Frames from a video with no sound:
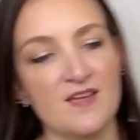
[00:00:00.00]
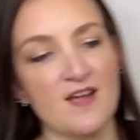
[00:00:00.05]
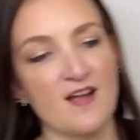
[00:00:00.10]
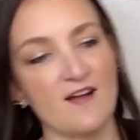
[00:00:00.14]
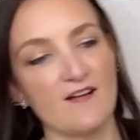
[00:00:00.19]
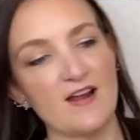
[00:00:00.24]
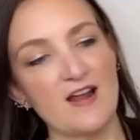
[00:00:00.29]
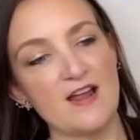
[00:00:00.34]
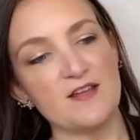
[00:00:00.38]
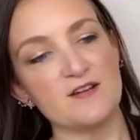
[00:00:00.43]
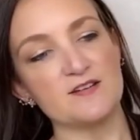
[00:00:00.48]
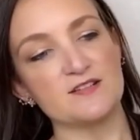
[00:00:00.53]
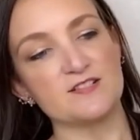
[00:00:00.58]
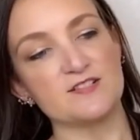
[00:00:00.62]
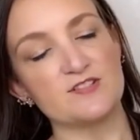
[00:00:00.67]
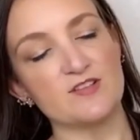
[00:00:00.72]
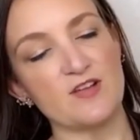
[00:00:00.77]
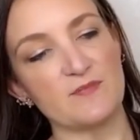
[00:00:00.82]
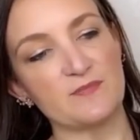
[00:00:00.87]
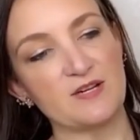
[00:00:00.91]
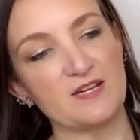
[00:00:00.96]
All right,
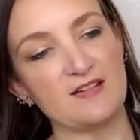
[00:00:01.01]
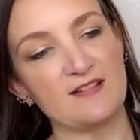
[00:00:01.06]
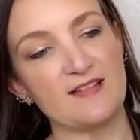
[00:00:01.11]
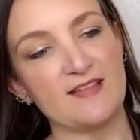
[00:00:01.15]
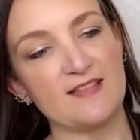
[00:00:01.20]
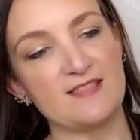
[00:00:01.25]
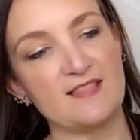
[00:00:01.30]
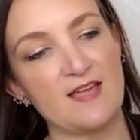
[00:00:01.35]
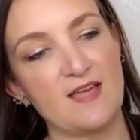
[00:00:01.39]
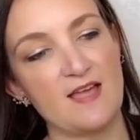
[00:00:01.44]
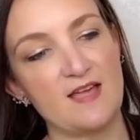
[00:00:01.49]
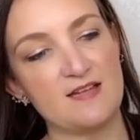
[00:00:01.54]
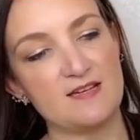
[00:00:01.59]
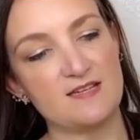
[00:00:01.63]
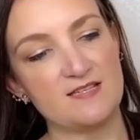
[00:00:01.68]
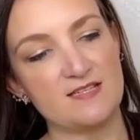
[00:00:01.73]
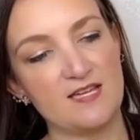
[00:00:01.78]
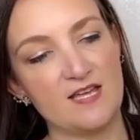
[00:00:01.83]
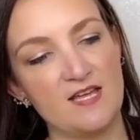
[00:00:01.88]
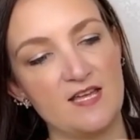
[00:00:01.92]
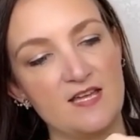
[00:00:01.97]
so I'm gonna let
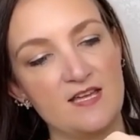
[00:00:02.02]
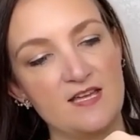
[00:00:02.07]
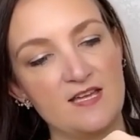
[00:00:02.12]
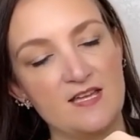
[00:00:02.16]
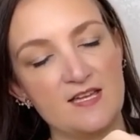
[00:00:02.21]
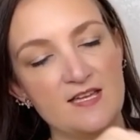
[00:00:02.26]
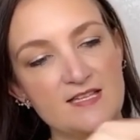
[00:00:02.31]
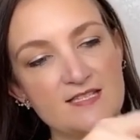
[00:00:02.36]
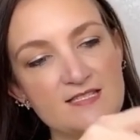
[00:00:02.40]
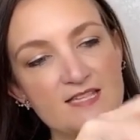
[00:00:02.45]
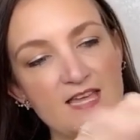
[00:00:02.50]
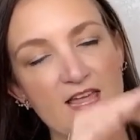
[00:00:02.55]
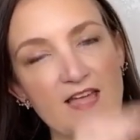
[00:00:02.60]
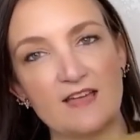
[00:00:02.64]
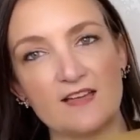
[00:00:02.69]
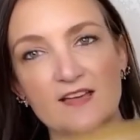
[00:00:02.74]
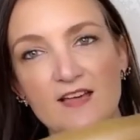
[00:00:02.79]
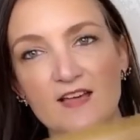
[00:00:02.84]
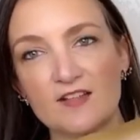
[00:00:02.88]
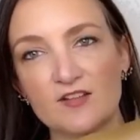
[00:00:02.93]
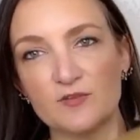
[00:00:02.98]
that
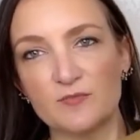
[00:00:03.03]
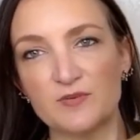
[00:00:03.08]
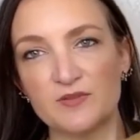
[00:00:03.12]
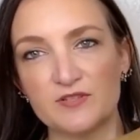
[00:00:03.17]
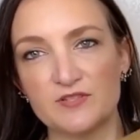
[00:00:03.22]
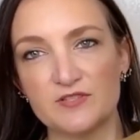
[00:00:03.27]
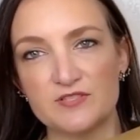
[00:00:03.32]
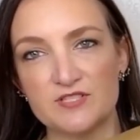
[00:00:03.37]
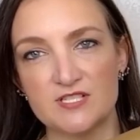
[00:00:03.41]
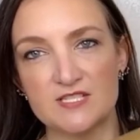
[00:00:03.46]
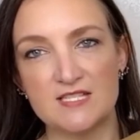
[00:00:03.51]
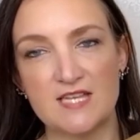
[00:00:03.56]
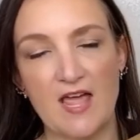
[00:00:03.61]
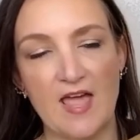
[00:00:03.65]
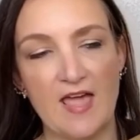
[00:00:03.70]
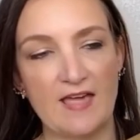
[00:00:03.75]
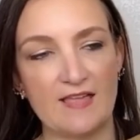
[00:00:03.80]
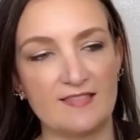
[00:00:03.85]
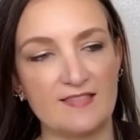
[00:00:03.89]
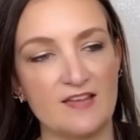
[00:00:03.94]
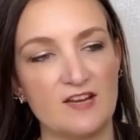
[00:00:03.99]
tan color balloon just
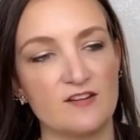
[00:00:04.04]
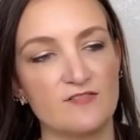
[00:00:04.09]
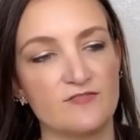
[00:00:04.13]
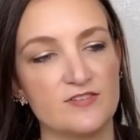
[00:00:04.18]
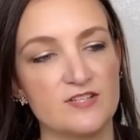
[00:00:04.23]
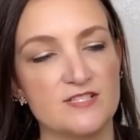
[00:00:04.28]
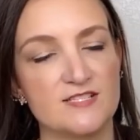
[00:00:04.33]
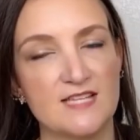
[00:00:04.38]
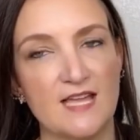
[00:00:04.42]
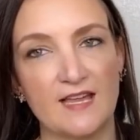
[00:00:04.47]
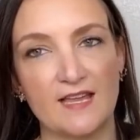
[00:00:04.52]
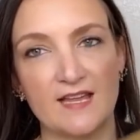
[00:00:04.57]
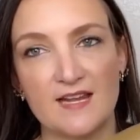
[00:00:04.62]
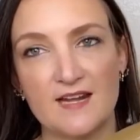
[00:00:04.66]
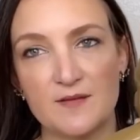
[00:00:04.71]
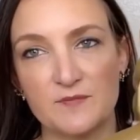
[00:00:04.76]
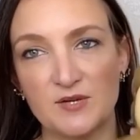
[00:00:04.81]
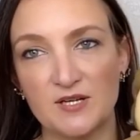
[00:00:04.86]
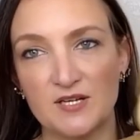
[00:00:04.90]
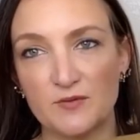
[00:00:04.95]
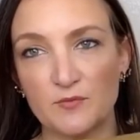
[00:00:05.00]
hang there for a second.
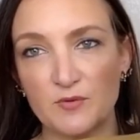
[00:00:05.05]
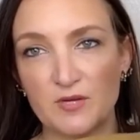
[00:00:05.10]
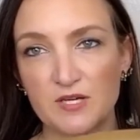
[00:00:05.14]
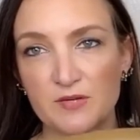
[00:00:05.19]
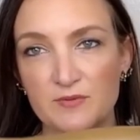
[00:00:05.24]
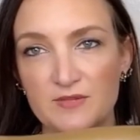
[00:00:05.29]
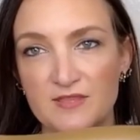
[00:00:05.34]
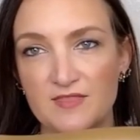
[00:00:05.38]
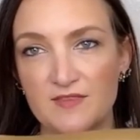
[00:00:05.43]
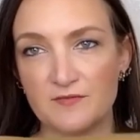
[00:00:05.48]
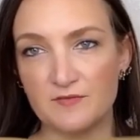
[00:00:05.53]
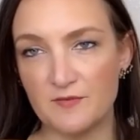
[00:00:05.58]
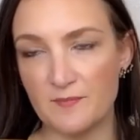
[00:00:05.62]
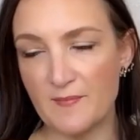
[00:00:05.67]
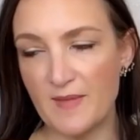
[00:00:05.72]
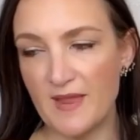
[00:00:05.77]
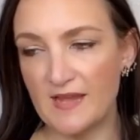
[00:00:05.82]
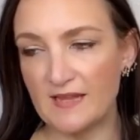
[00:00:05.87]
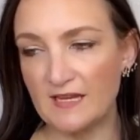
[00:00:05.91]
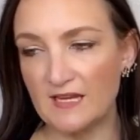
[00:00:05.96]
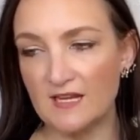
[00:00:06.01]
I'm gonna work with the
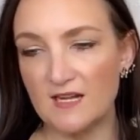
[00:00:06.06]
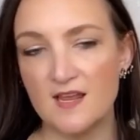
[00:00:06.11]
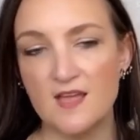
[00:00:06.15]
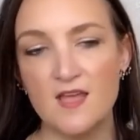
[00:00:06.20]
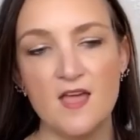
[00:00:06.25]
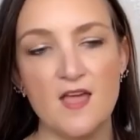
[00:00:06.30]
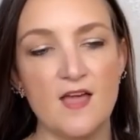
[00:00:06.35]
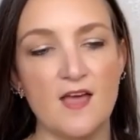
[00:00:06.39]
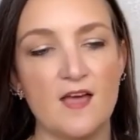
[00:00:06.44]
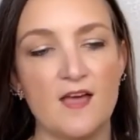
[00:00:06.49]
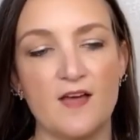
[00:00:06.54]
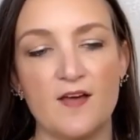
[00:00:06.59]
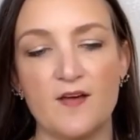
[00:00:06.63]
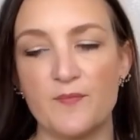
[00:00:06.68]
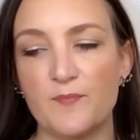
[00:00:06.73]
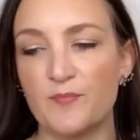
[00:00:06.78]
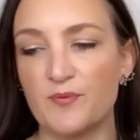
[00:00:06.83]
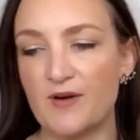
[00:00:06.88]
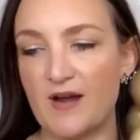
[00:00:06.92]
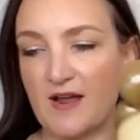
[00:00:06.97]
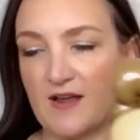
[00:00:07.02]
remaining uh,
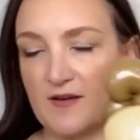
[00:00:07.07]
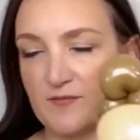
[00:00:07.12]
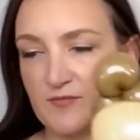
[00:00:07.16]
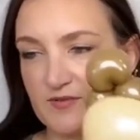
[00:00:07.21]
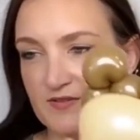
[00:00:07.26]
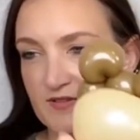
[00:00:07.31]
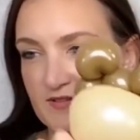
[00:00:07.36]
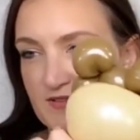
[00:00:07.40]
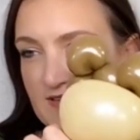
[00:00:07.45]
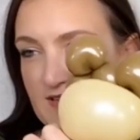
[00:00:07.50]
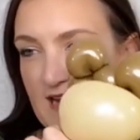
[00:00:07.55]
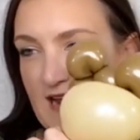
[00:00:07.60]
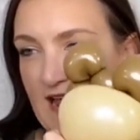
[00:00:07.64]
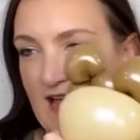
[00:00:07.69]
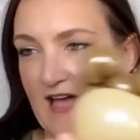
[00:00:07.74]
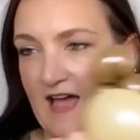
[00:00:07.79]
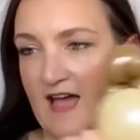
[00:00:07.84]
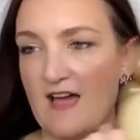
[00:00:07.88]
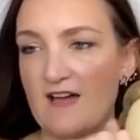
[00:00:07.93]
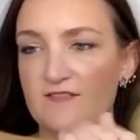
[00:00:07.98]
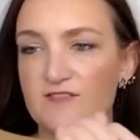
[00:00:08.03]
brown balloon that I
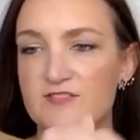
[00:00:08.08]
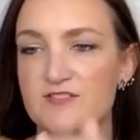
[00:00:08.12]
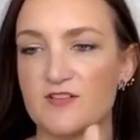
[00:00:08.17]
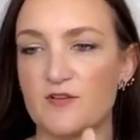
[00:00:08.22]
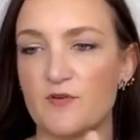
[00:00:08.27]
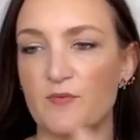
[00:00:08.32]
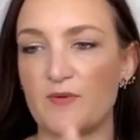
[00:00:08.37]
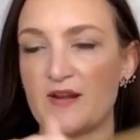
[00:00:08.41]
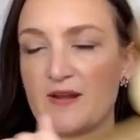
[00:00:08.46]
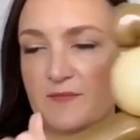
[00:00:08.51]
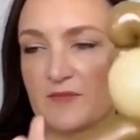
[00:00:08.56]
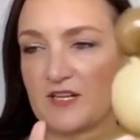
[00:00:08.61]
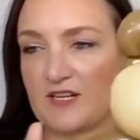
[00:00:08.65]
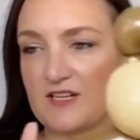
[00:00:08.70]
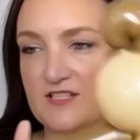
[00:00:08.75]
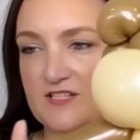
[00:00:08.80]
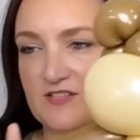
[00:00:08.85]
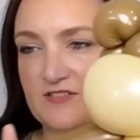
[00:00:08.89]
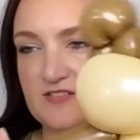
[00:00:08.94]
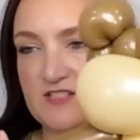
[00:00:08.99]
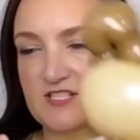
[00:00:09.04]
have. So what I'm gonna
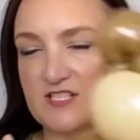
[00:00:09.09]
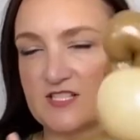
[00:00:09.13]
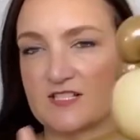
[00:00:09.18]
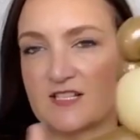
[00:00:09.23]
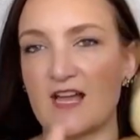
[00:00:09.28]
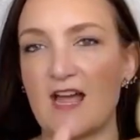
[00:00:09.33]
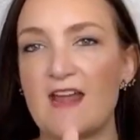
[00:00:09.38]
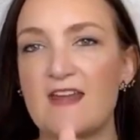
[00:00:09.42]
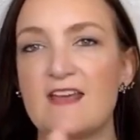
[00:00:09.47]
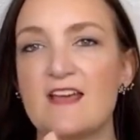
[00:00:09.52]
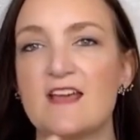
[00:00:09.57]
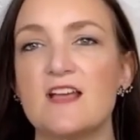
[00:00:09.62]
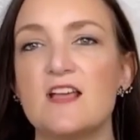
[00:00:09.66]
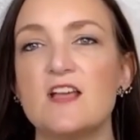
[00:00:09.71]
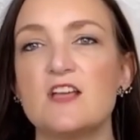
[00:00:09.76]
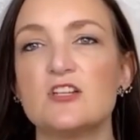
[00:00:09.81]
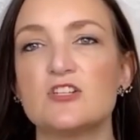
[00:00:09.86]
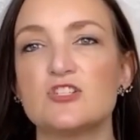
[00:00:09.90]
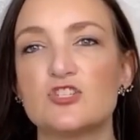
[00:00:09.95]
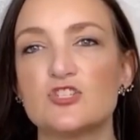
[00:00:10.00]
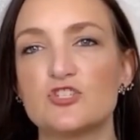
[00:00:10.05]
do is just kind of
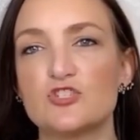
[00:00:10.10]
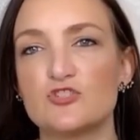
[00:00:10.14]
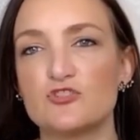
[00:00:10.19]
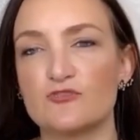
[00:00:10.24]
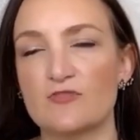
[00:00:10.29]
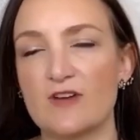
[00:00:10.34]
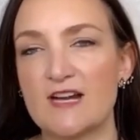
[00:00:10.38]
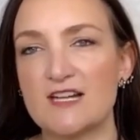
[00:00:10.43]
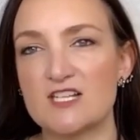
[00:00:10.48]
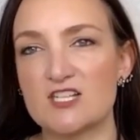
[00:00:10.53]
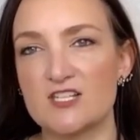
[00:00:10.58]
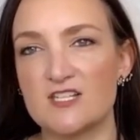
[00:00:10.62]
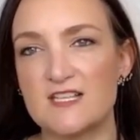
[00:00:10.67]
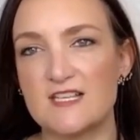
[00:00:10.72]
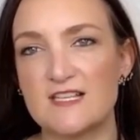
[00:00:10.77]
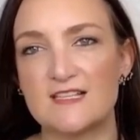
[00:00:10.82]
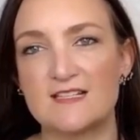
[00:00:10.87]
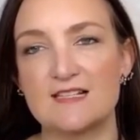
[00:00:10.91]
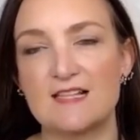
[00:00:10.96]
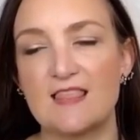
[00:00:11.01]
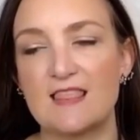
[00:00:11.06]
stretch
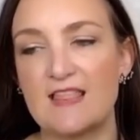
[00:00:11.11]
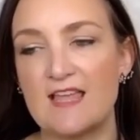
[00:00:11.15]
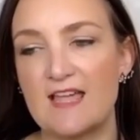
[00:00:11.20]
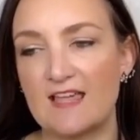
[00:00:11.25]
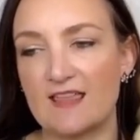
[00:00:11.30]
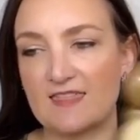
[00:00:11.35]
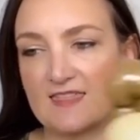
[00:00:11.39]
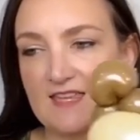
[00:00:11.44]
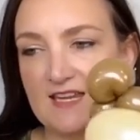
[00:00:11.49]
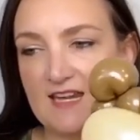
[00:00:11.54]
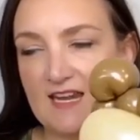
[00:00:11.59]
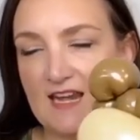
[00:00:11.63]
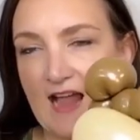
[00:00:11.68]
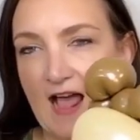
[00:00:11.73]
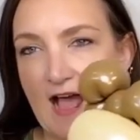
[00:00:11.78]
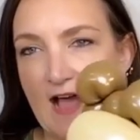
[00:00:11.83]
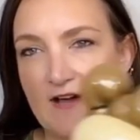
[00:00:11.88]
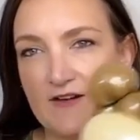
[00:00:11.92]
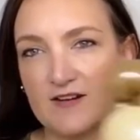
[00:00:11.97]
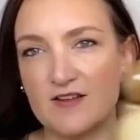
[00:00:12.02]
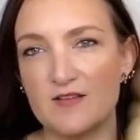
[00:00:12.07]
this, lengthen it
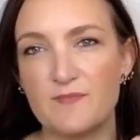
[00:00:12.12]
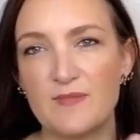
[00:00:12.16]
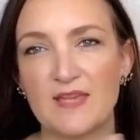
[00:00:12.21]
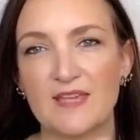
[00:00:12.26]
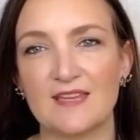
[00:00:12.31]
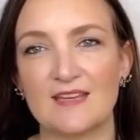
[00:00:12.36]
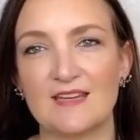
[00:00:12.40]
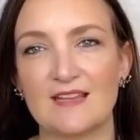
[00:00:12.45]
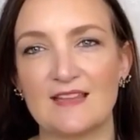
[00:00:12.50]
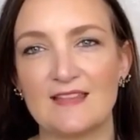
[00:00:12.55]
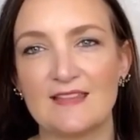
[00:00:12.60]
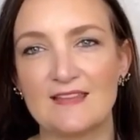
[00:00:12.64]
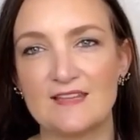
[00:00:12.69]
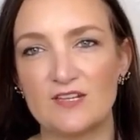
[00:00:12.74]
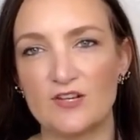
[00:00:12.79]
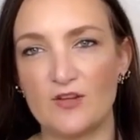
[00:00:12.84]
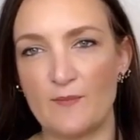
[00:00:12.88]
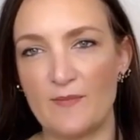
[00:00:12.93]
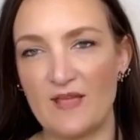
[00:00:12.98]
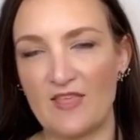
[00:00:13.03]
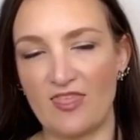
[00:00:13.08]
out and make it a
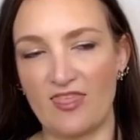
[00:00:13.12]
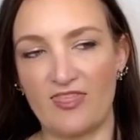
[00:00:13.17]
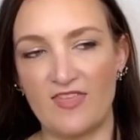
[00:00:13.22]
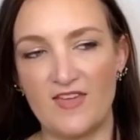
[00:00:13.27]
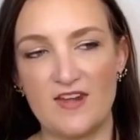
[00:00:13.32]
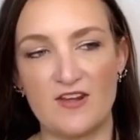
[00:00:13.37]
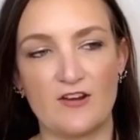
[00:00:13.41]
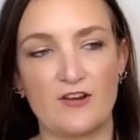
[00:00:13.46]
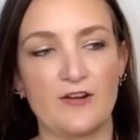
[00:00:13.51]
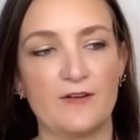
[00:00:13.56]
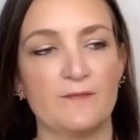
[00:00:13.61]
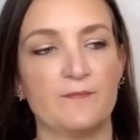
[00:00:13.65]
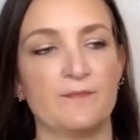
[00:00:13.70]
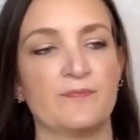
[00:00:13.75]
little bit thinner.